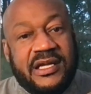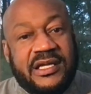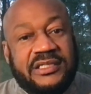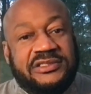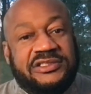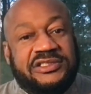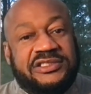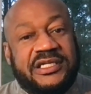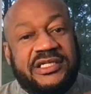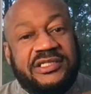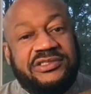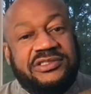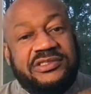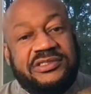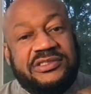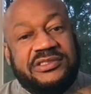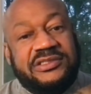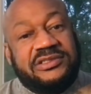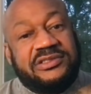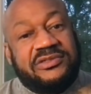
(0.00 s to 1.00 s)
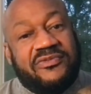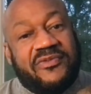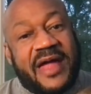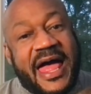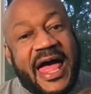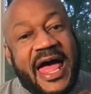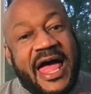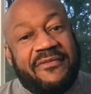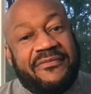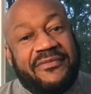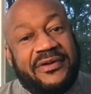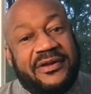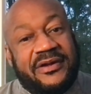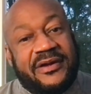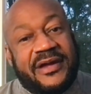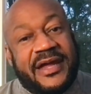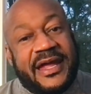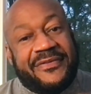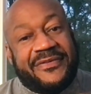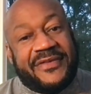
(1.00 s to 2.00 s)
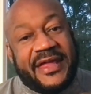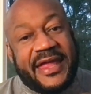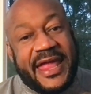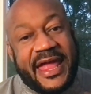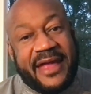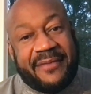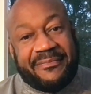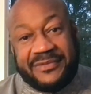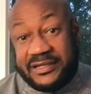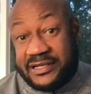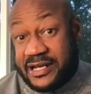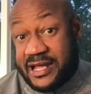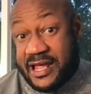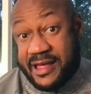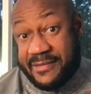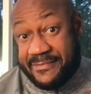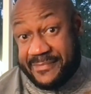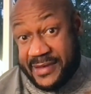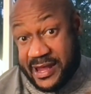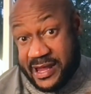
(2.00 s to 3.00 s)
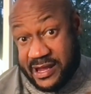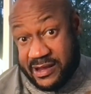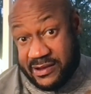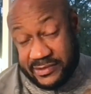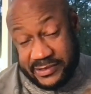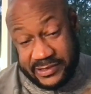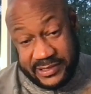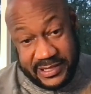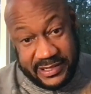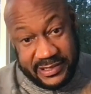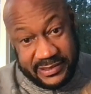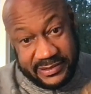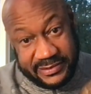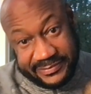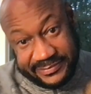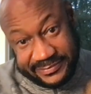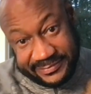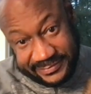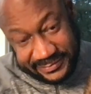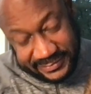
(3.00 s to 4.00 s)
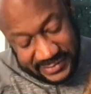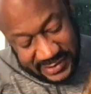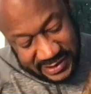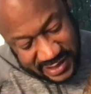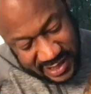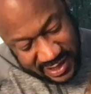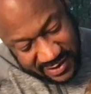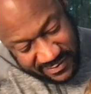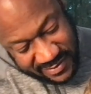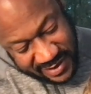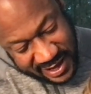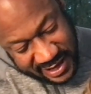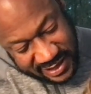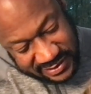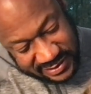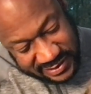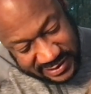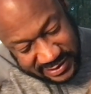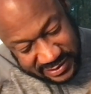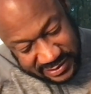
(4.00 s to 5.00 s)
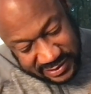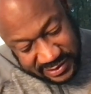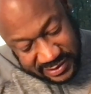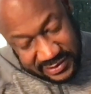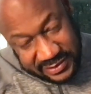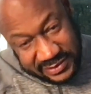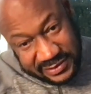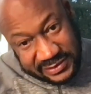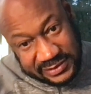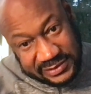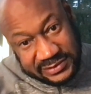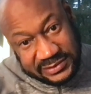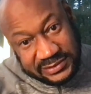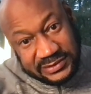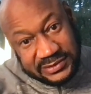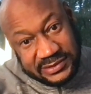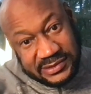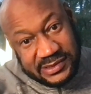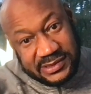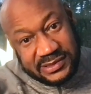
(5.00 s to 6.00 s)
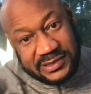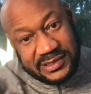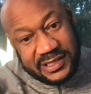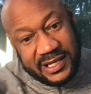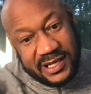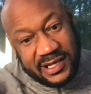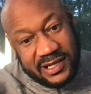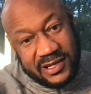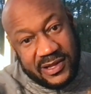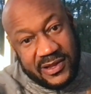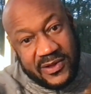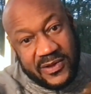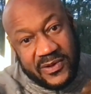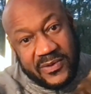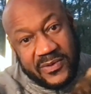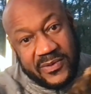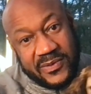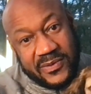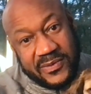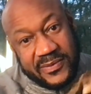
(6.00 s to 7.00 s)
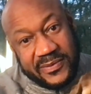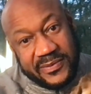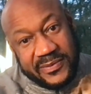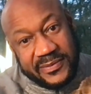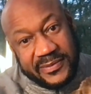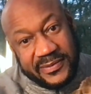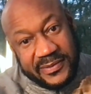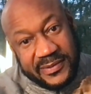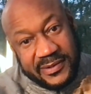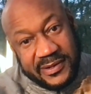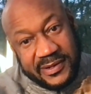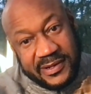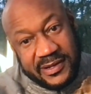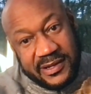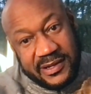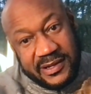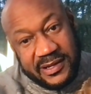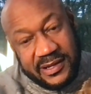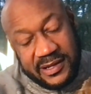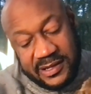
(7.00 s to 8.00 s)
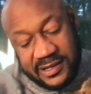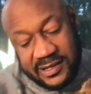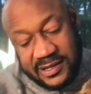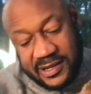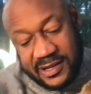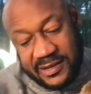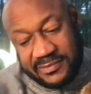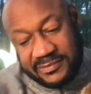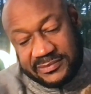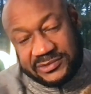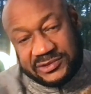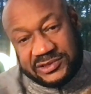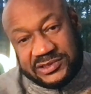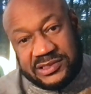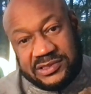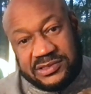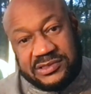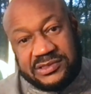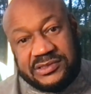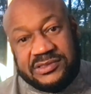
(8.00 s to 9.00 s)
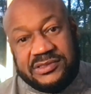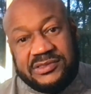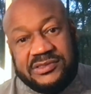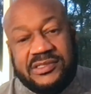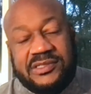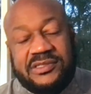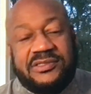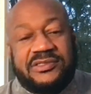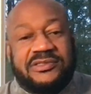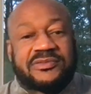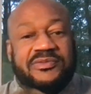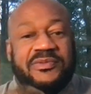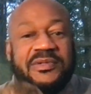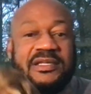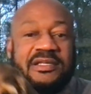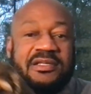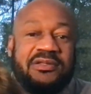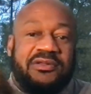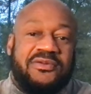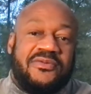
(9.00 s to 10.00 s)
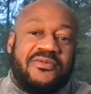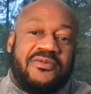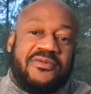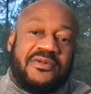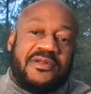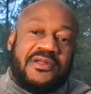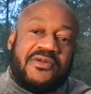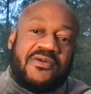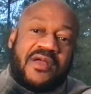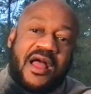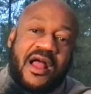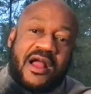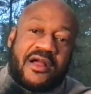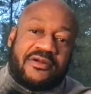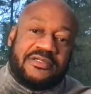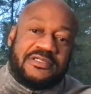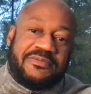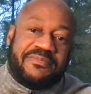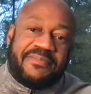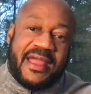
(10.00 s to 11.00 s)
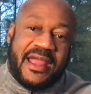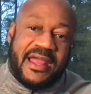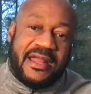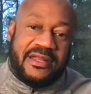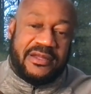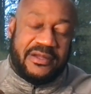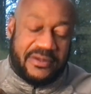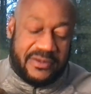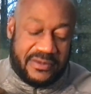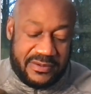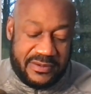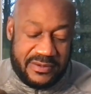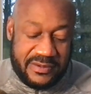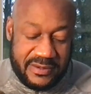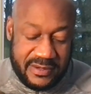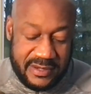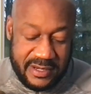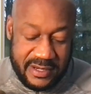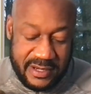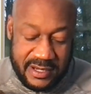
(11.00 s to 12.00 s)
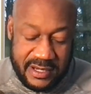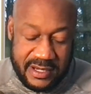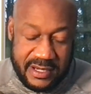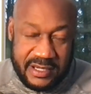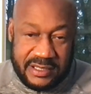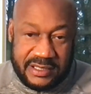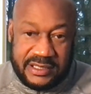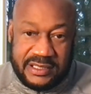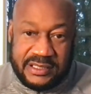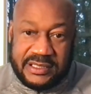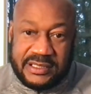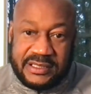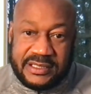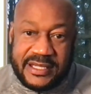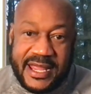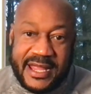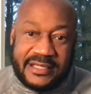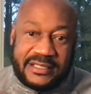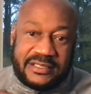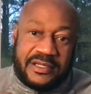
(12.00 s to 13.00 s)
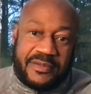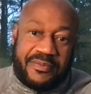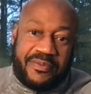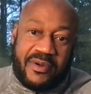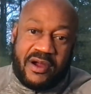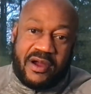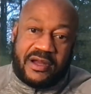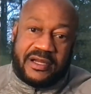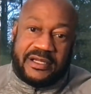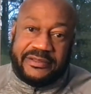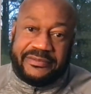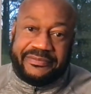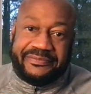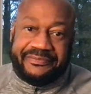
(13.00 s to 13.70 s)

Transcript: Ginger just arrived here at the Hampton compound. Isn't that right, Ginger? Say hello. Yep, Ginger's a sweet new little cocker spaniel. She just got to the party.